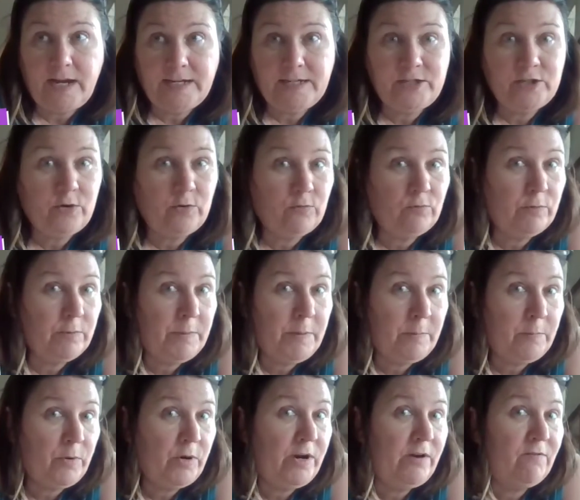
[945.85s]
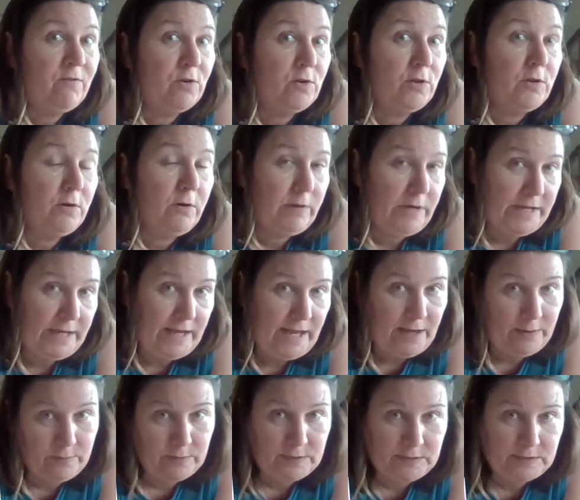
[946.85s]
I don't remember ever
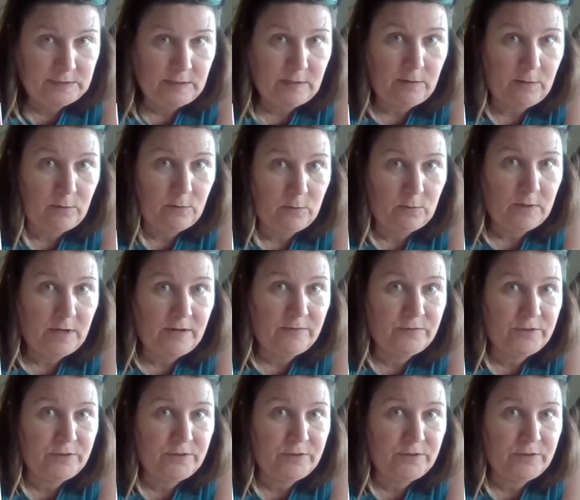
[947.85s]
learning how to sew.